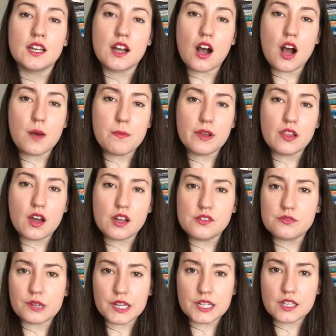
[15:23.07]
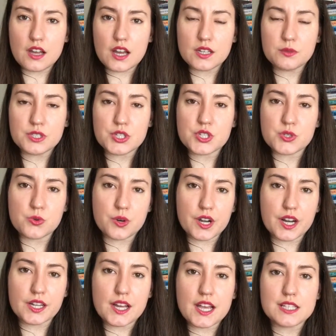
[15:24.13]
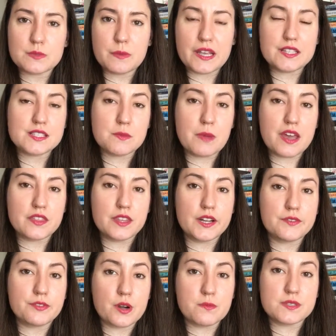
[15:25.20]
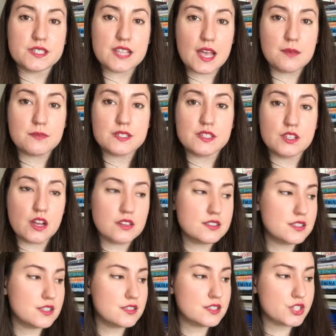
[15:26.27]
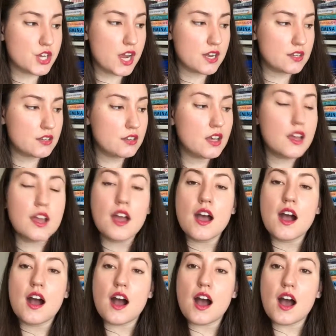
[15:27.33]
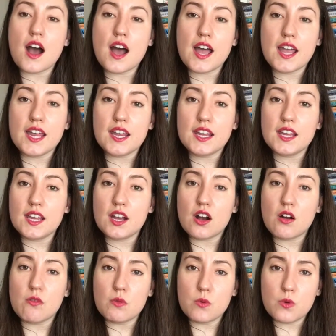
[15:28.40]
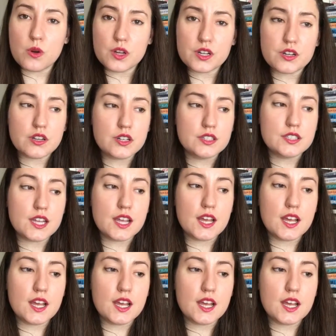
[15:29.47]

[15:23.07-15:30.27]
Hobalon Read-Along, which is organized by Samantha from Sam's Nonsense channel, I ordered,